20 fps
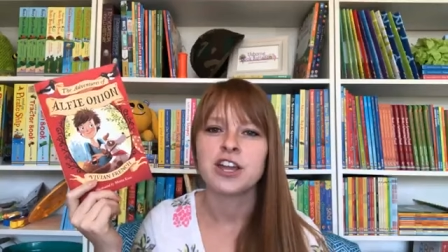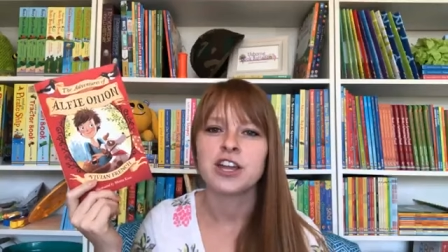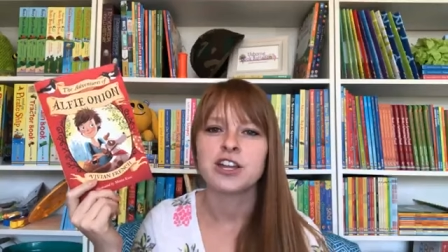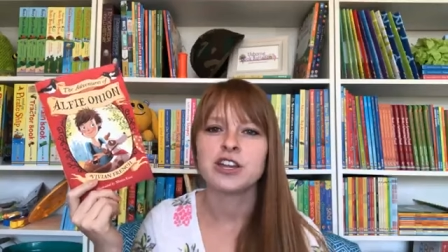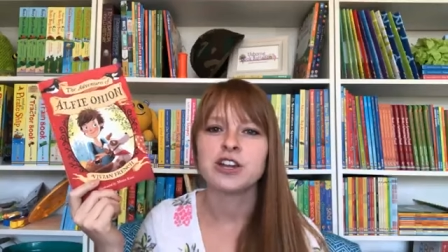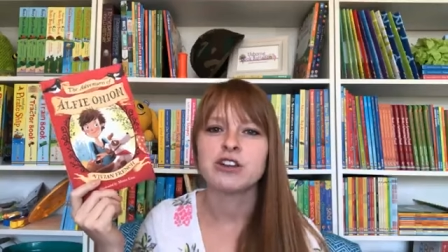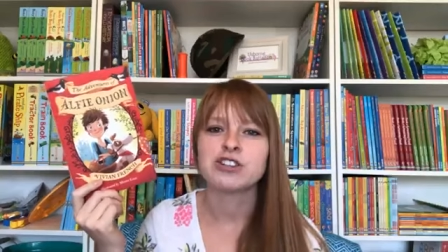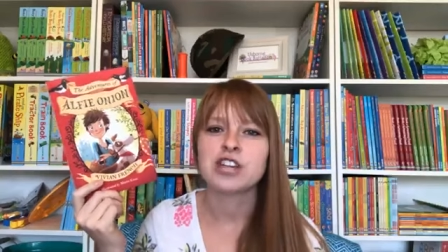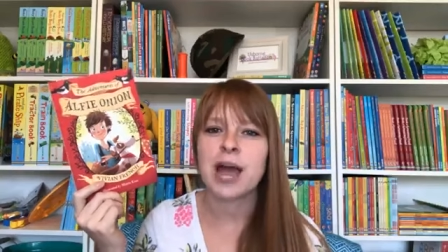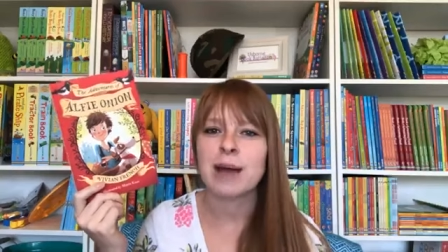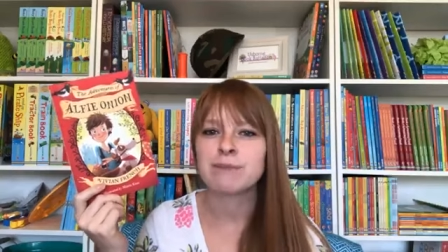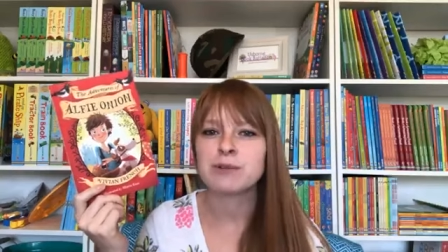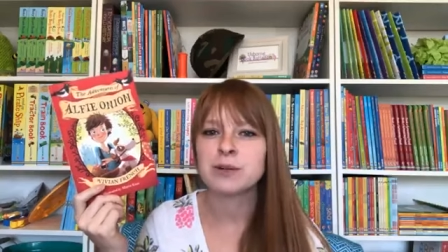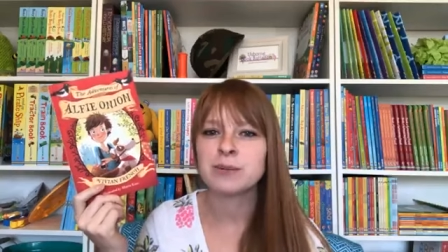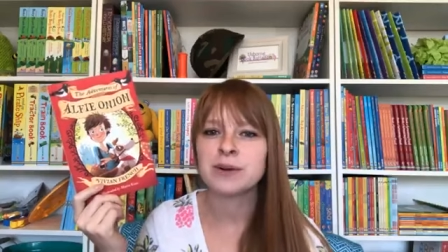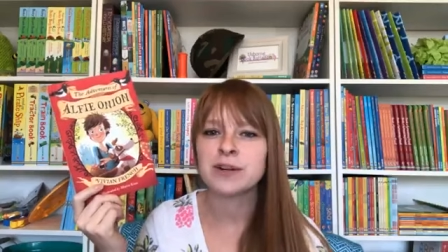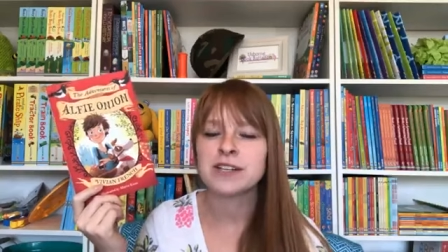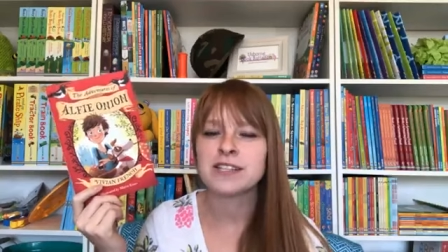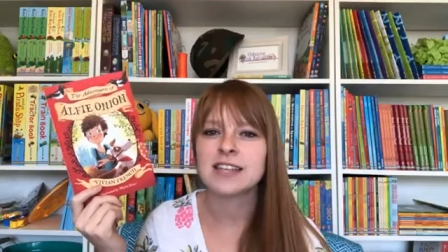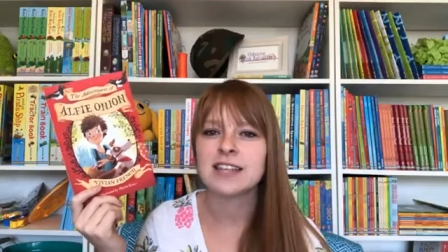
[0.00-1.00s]
You know, chapter
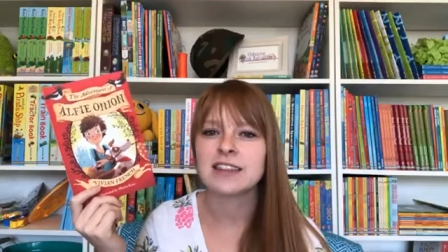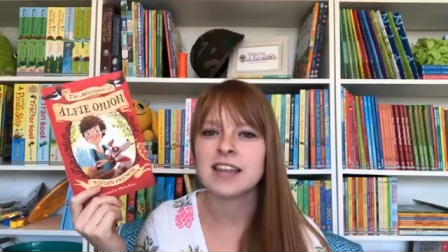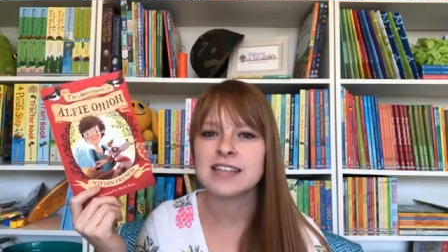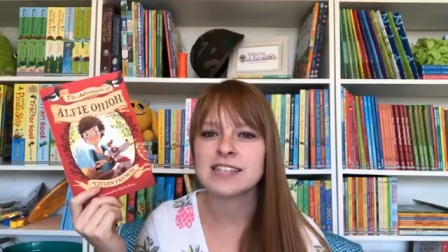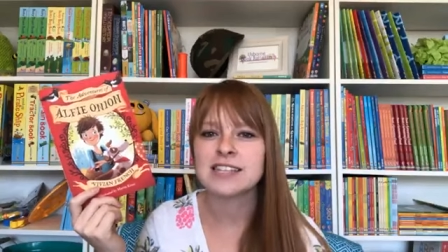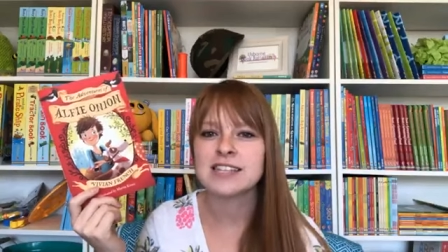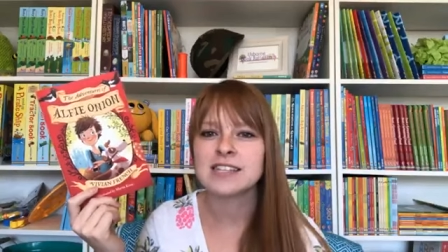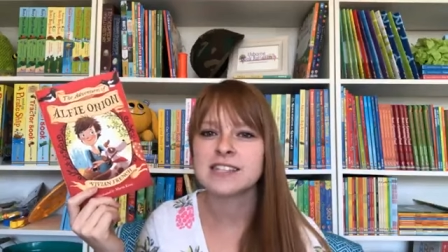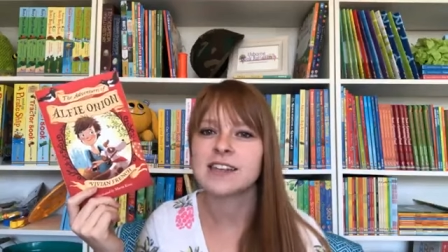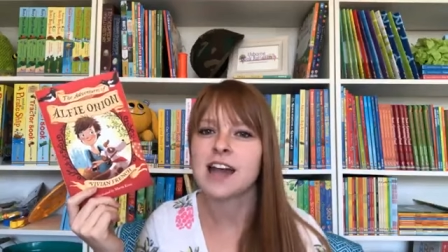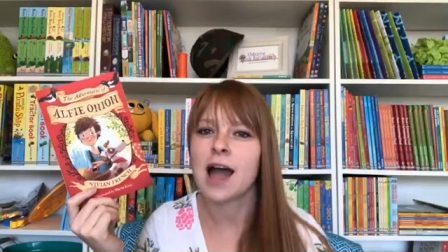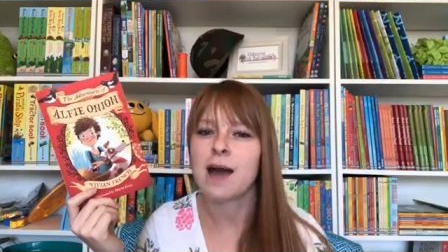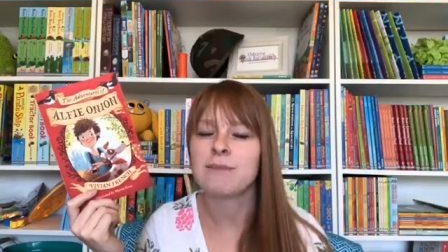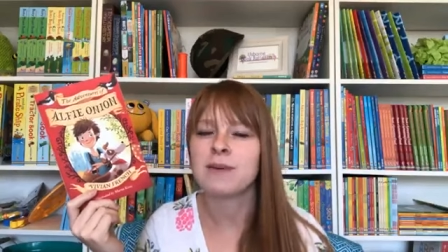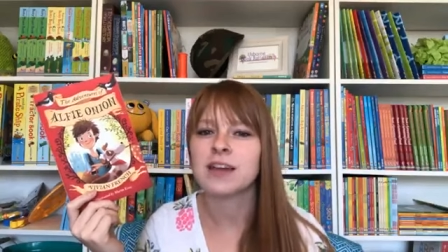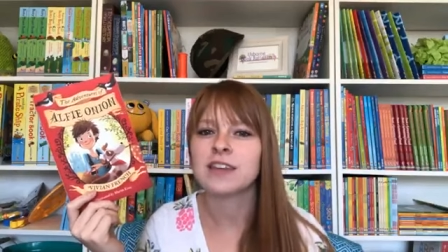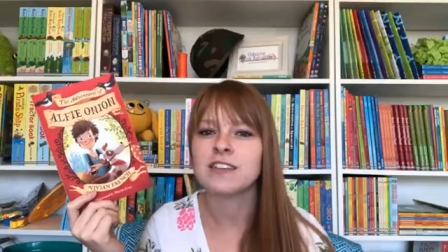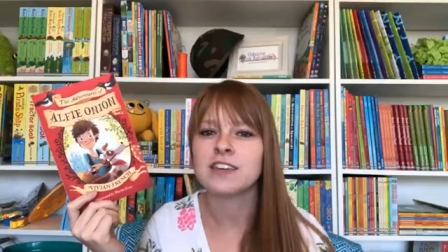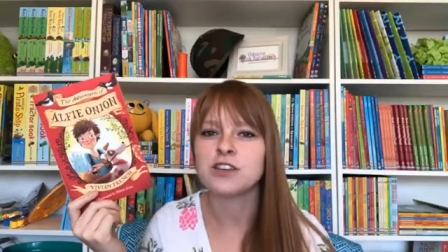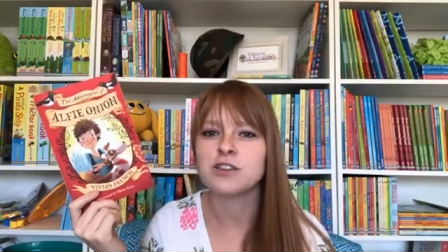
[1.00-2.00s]
books, unless it's a
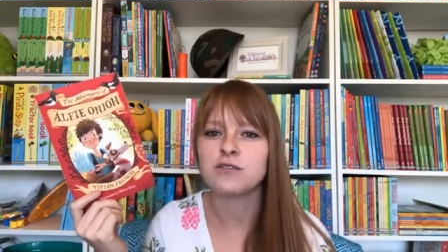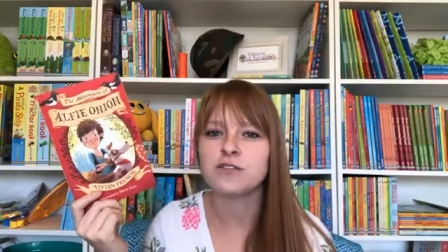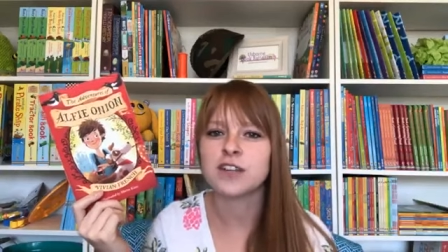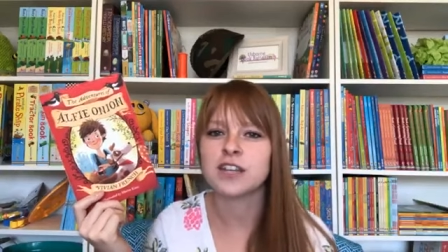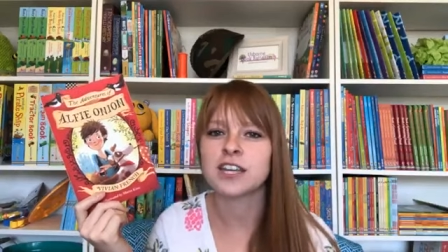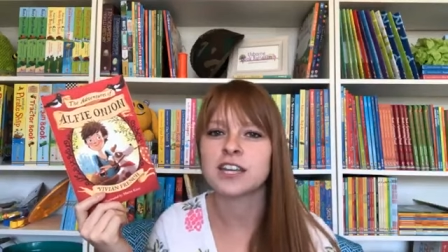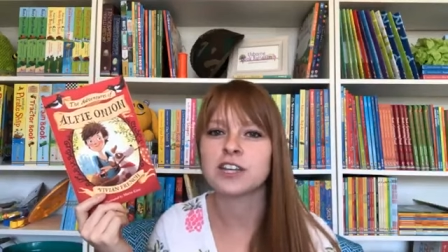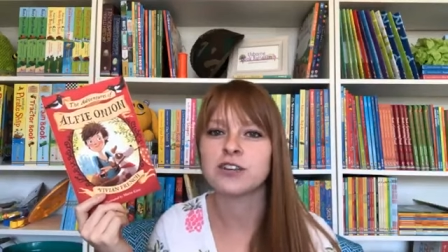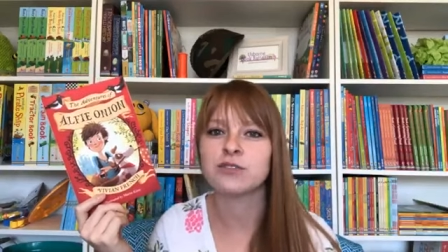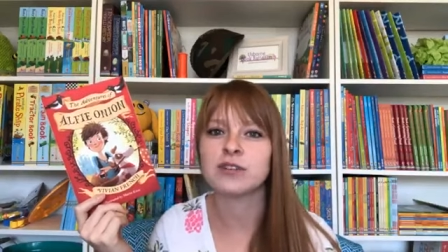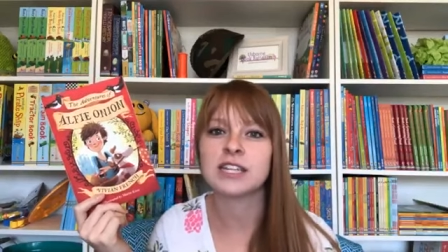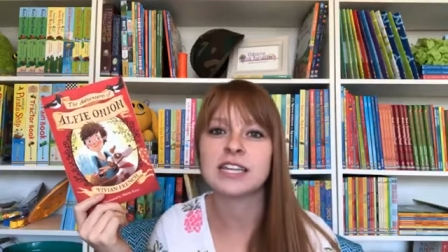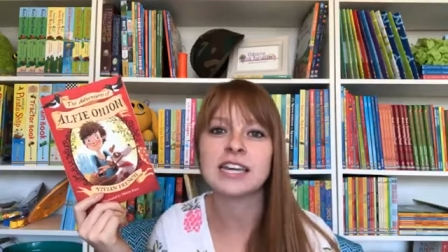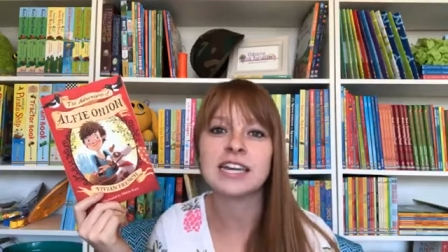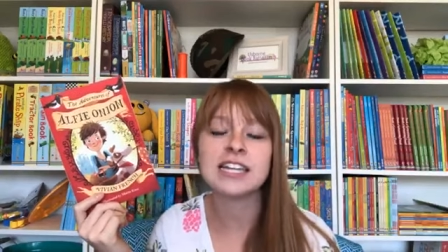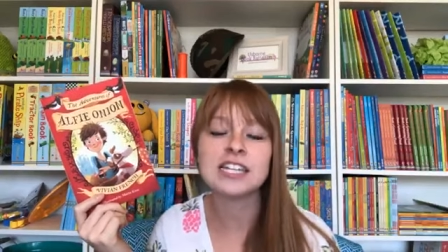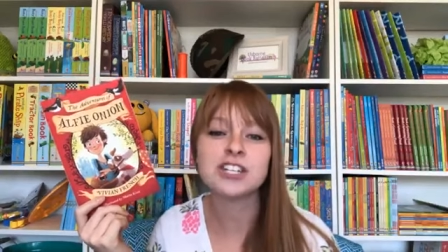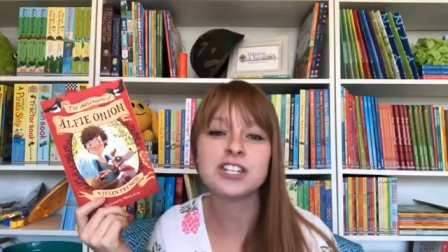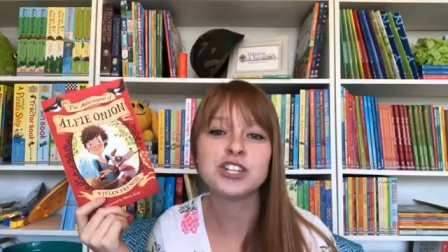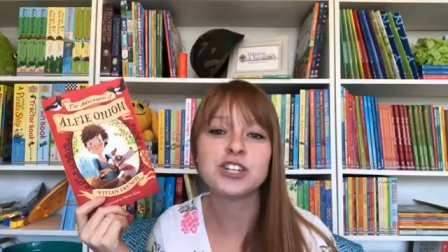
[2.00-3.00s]
topic that you feel like you're really
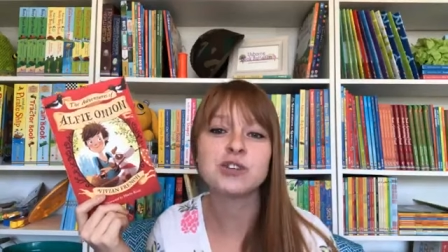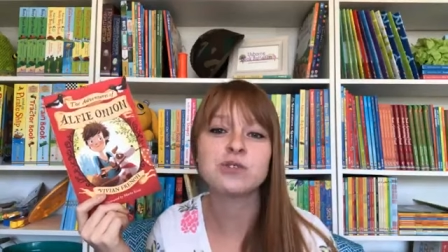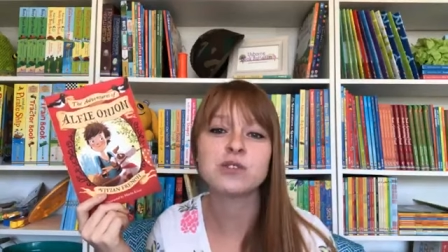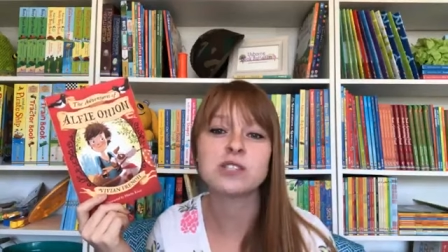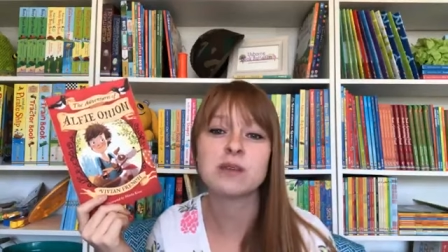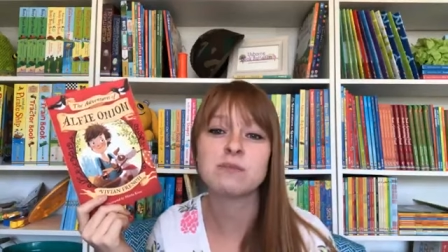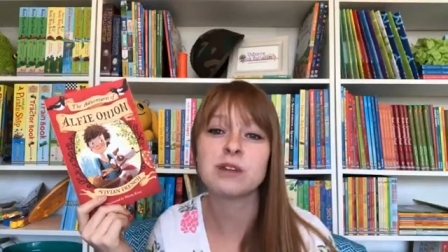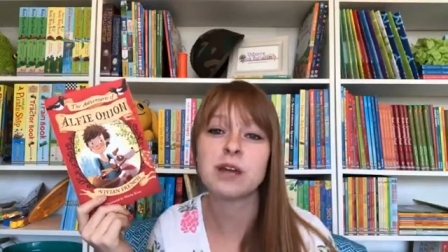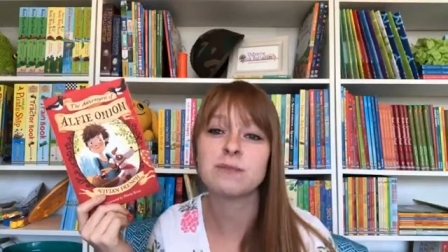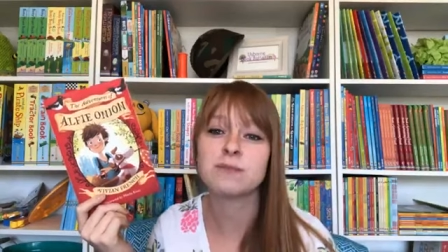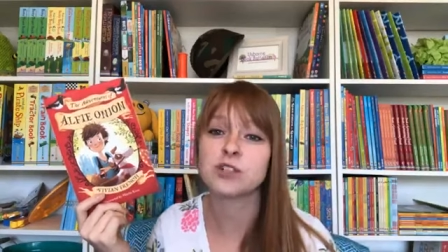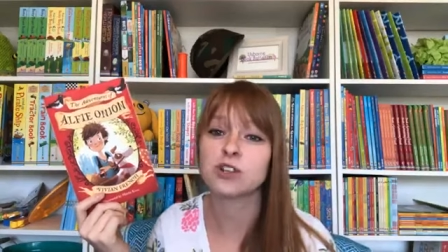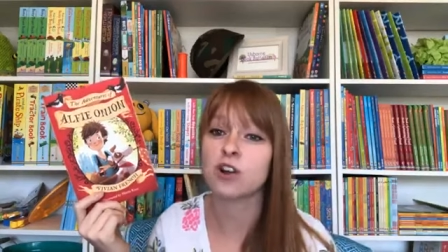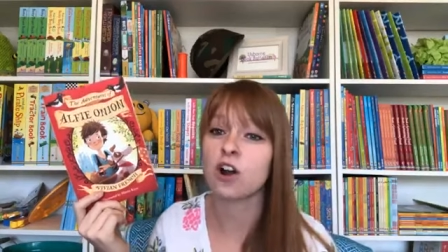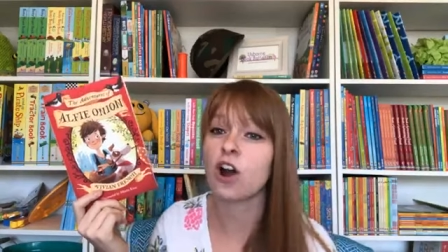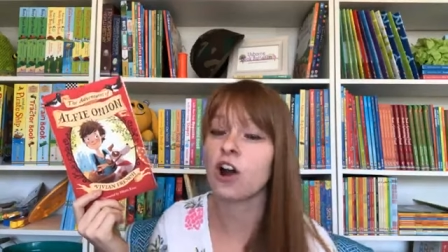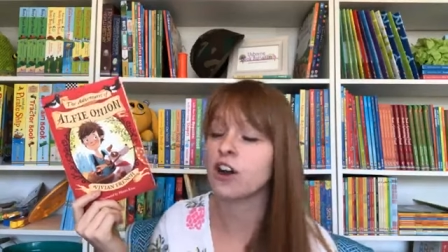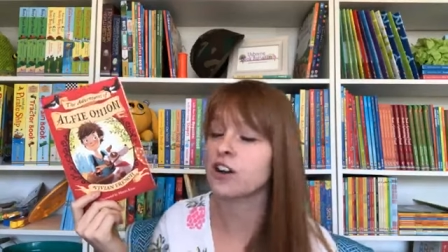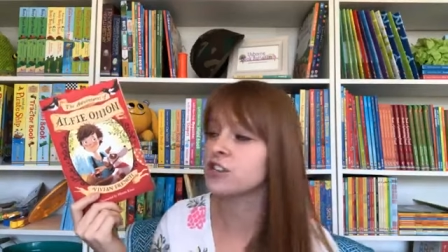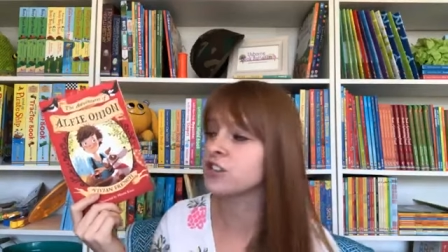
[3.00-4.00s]
into, sometimes they're
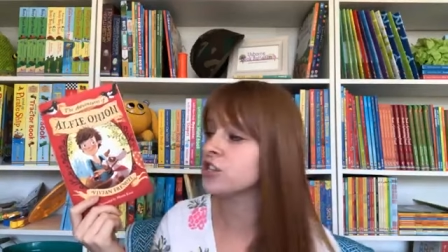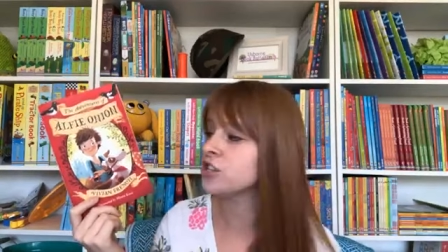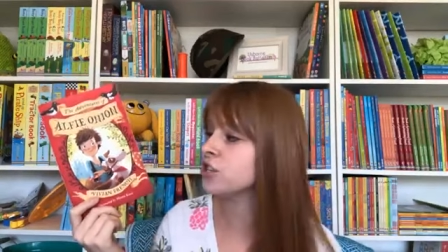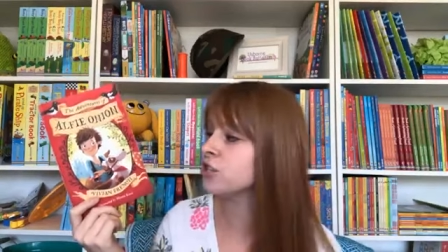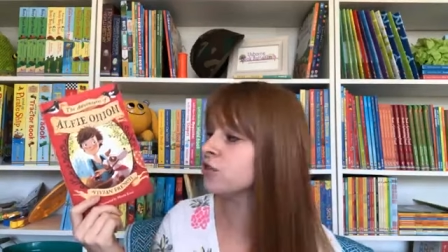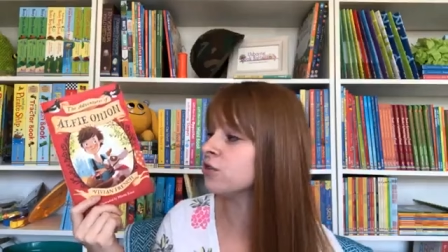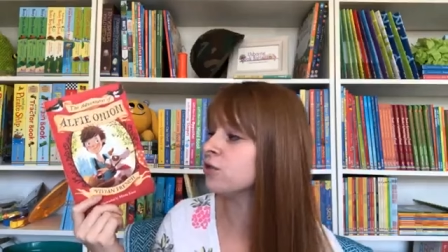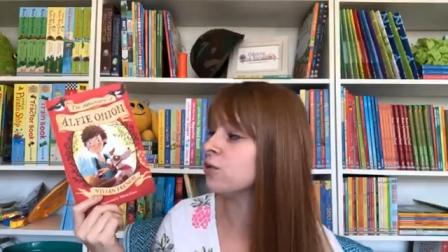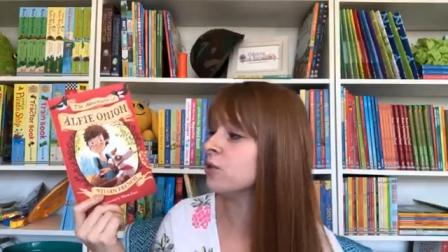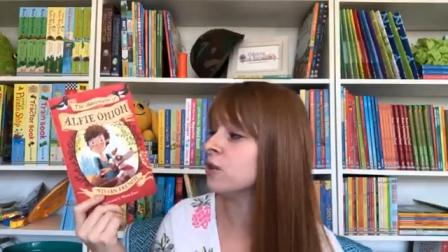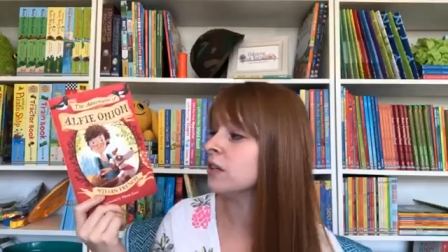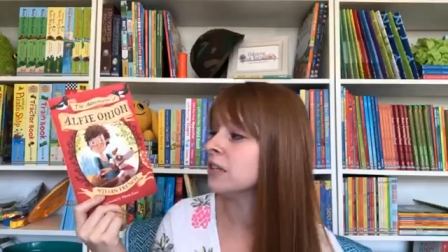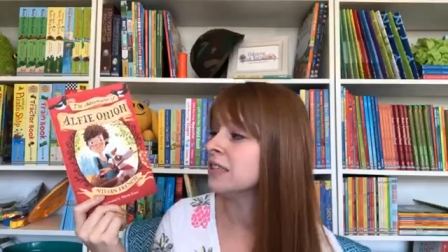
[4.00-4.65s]
hard to